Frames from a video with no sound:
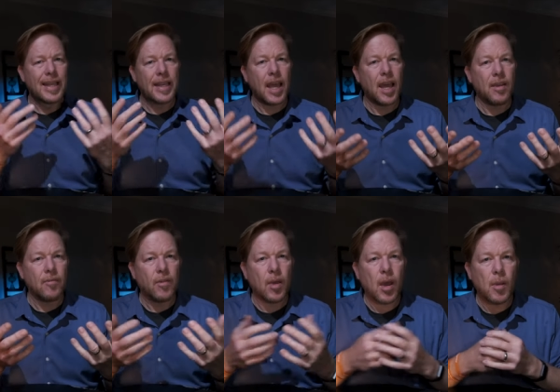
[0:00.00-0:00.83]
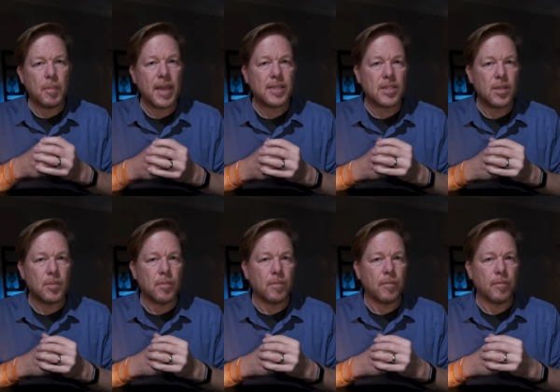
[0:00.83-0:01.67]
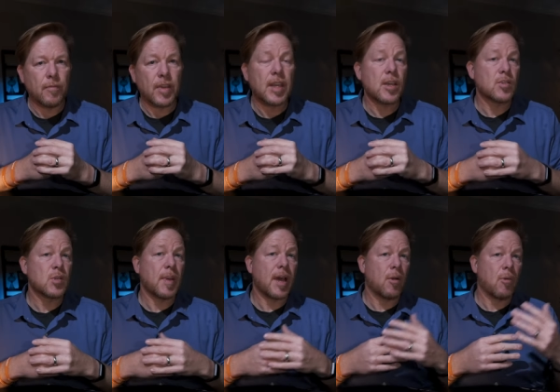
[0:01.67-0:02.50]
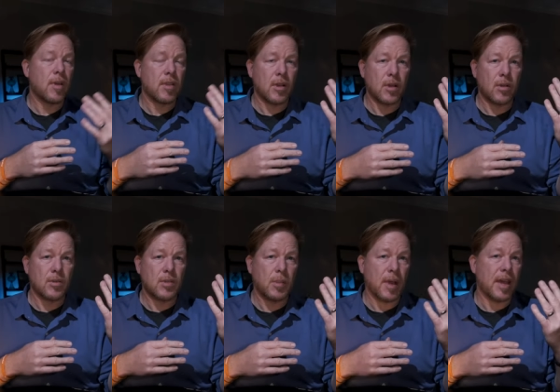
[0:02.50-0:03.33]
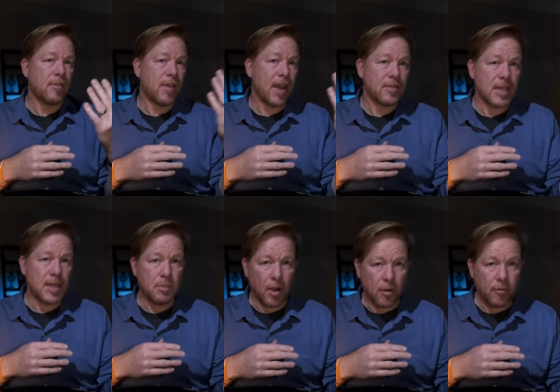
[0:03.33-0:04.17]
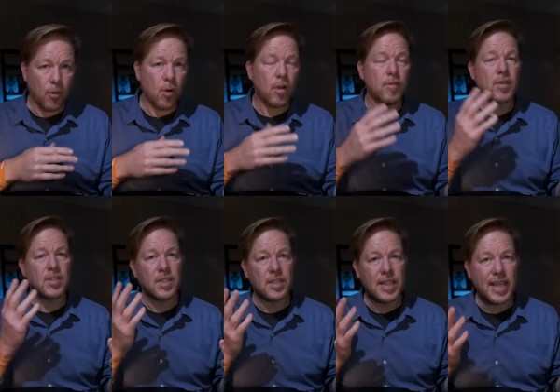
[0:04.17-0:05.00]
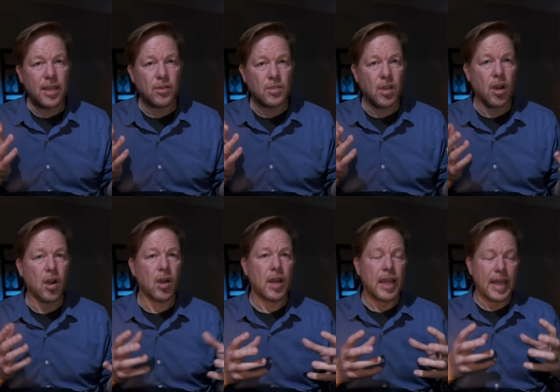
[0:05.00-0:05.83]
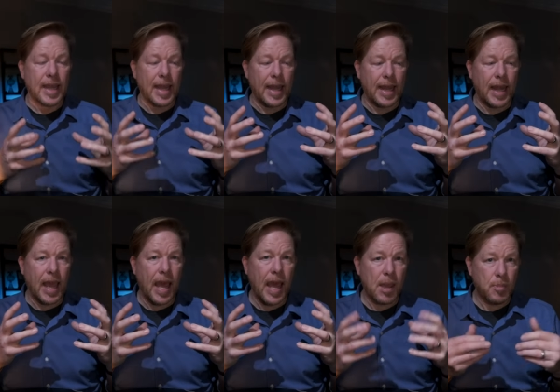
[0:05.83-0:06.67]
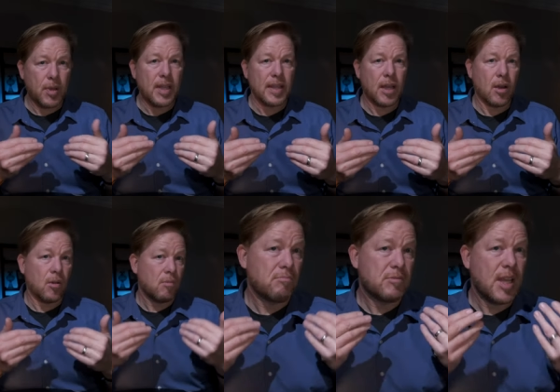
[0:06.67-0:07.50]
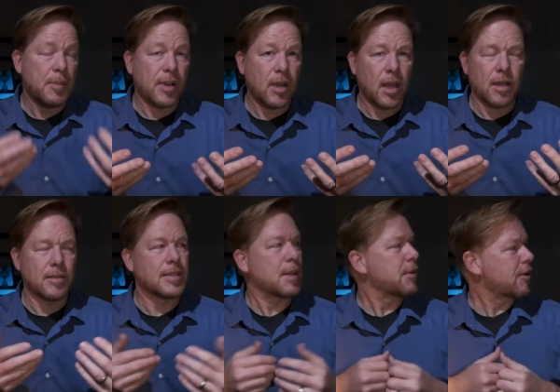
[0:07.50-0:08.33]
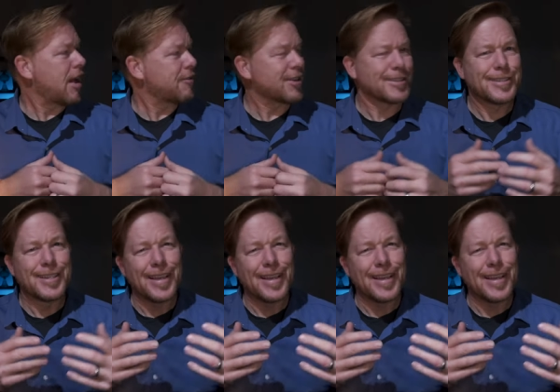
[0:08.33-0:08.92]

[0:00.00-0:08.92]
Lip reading: Now, I've made some videos about whether to buy the 5D Mark IV versus the EOS R, and I put in there demographics.